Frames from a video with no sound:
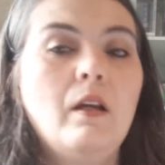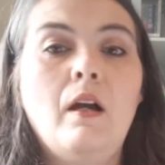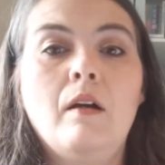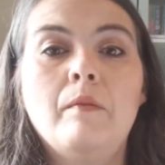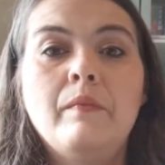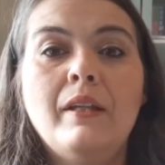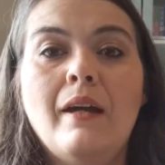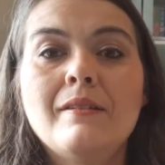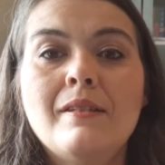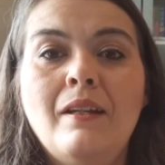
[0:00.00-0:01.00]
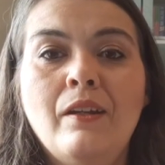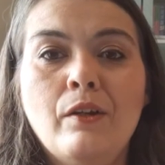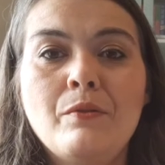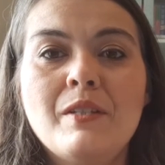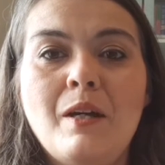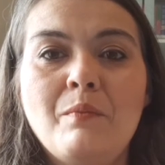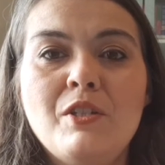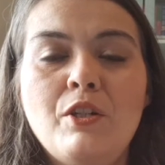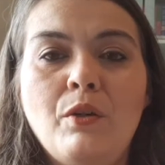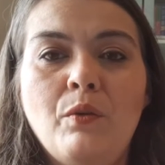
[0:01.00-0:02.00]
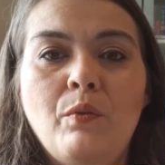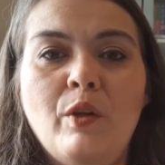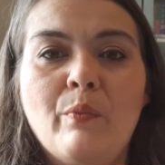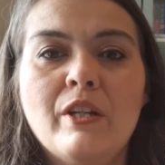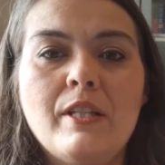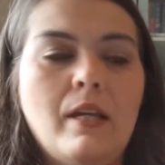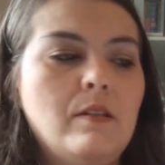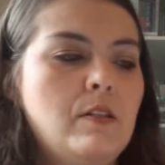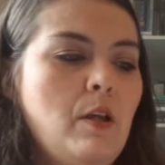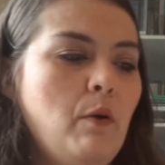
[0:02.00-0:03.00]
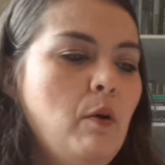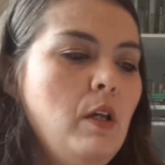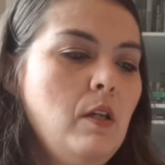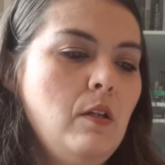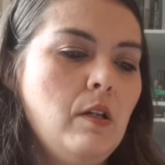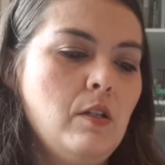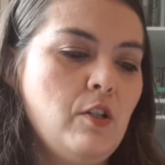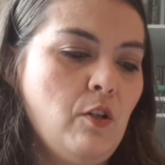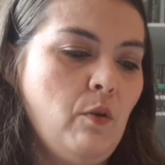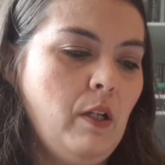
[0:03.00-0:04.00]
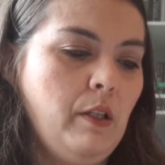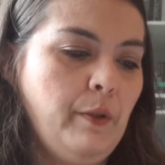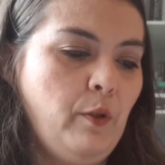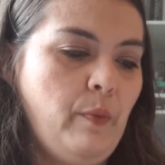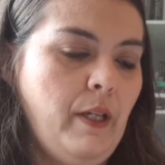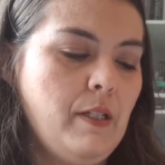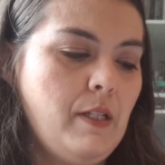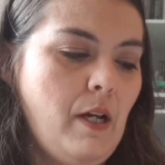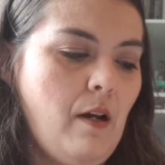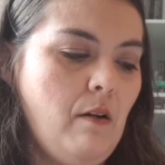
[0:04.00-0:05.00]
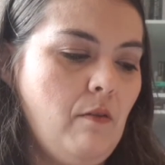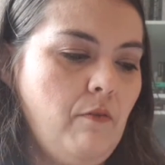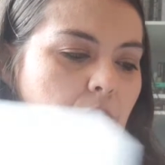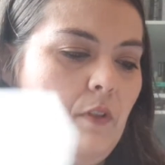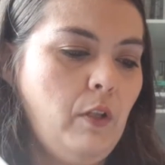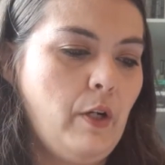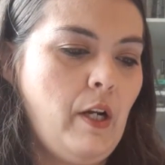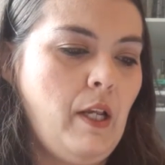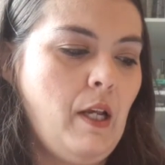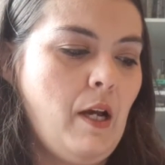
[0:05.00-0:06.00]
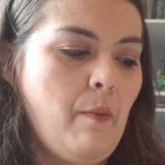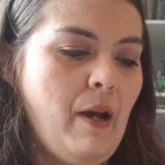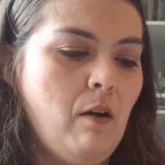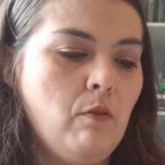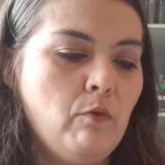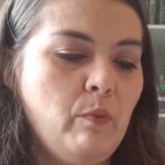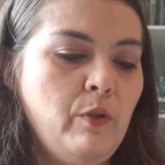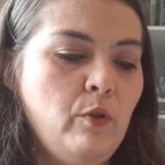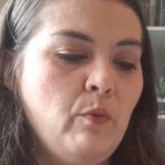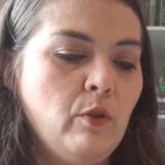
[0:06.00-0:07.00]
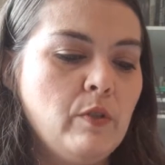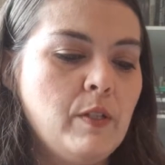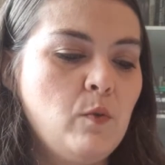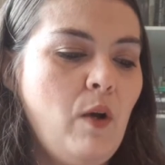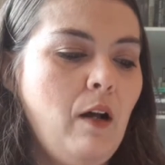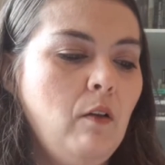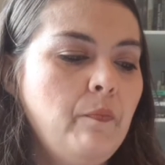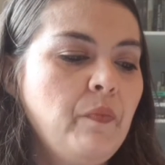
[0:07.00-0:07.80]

Yes, and it goes up to number 10. So you can do a little bit of learning about Roman numerals as well.